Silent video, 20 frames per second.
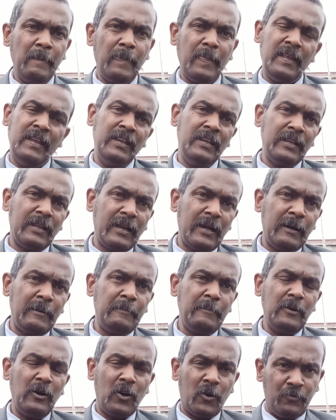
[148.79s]

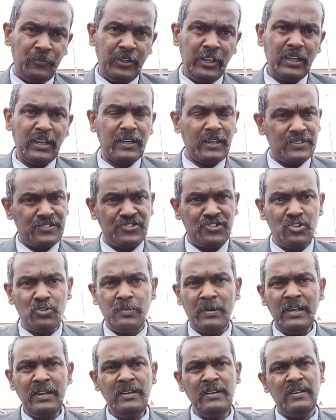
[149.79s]
income of the
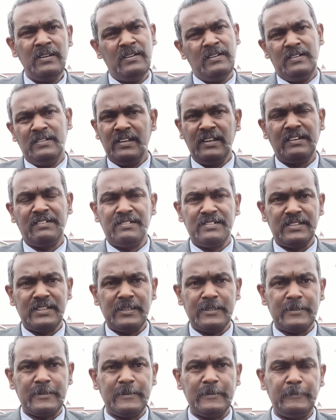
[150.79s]
consumer
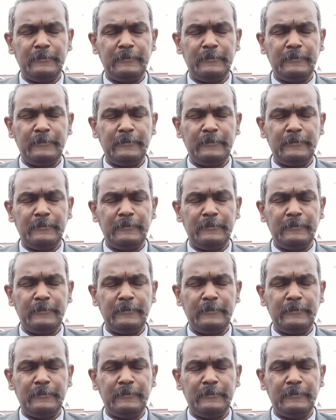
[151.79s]
decreases.